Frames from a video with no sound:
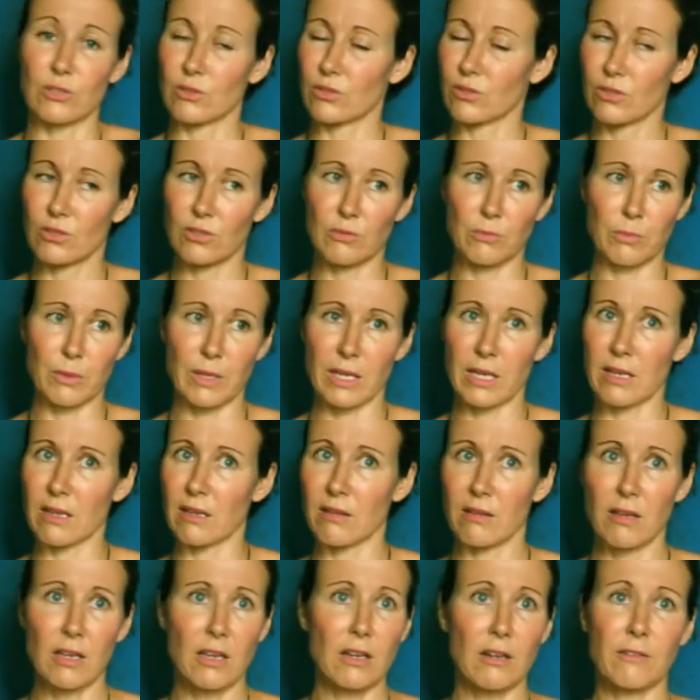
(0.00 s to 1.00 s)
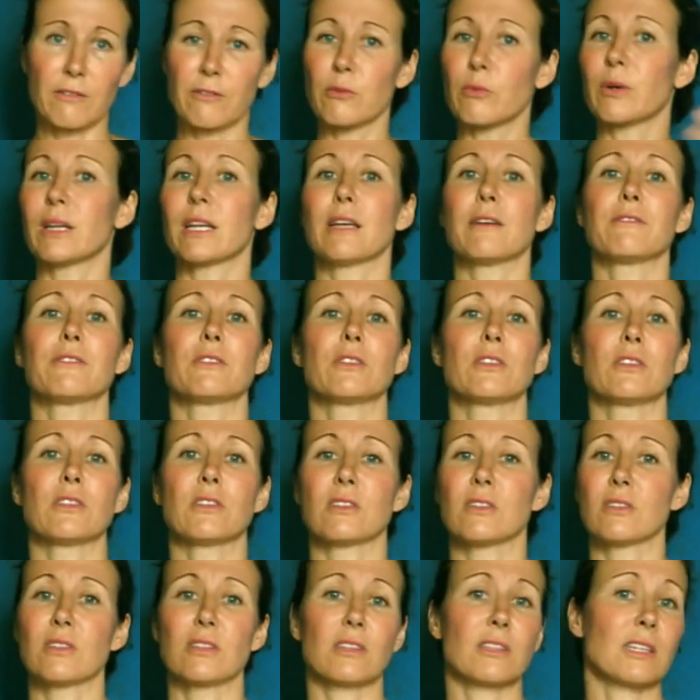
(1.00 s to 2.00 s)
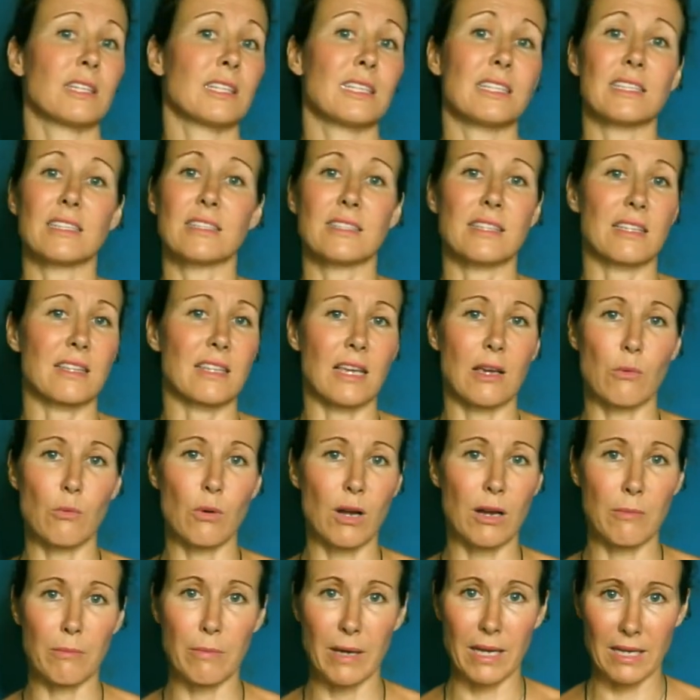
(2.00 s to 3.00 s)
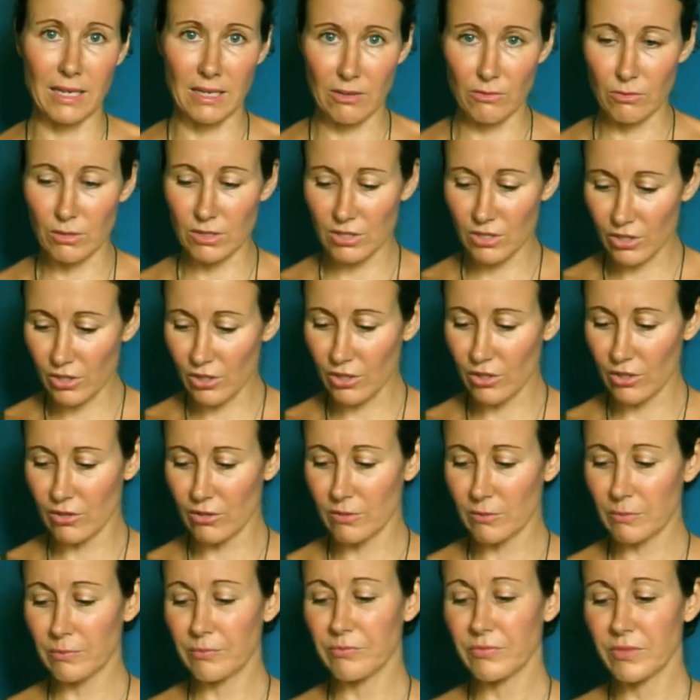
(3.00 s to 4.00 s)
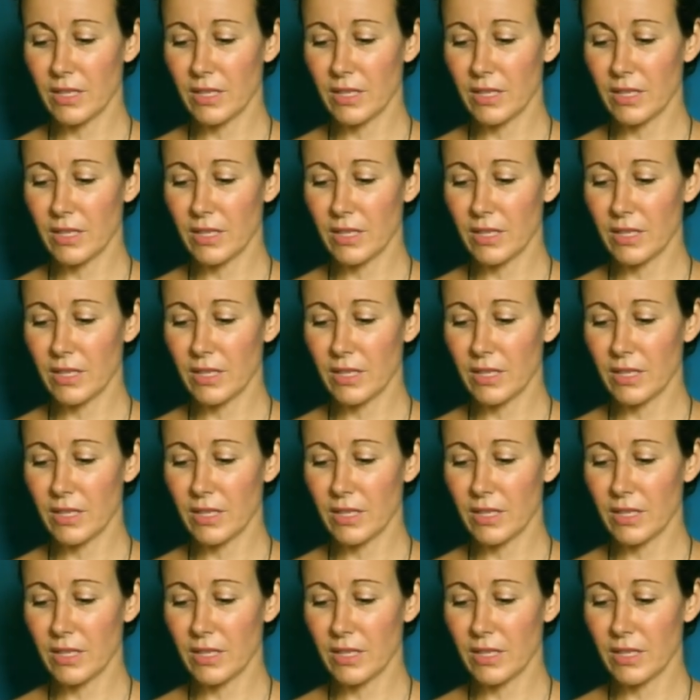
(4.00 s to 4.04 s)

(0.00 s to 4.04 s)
It could be for whatever it is that they want back in return.